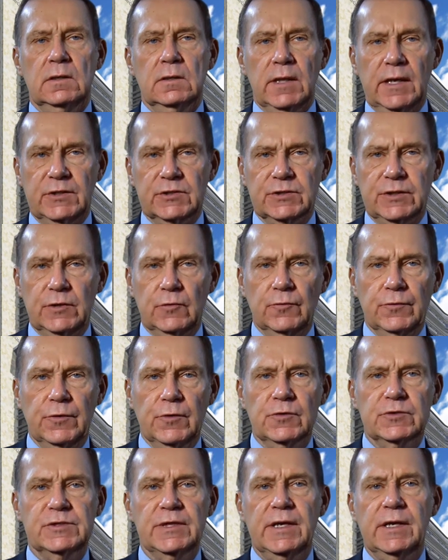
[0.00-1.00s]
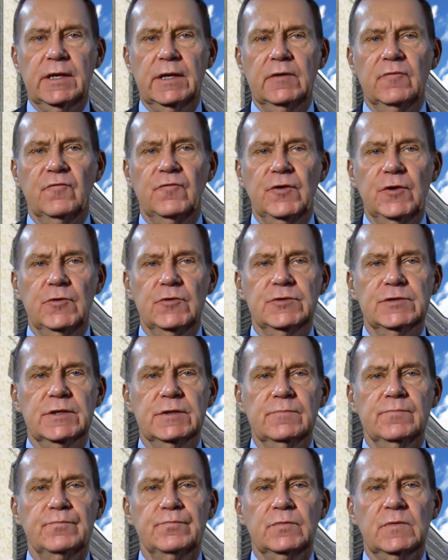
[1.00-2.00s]
like skilled nursing,
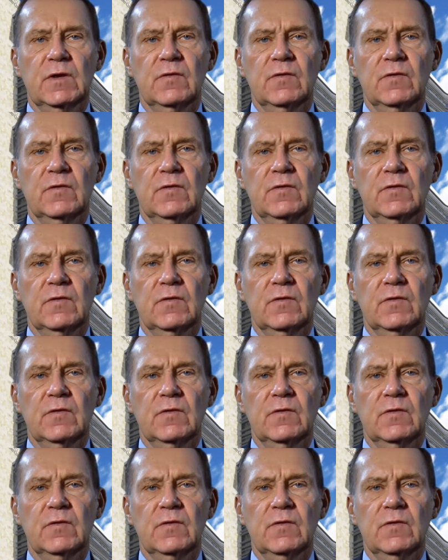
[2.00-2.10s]
infusion,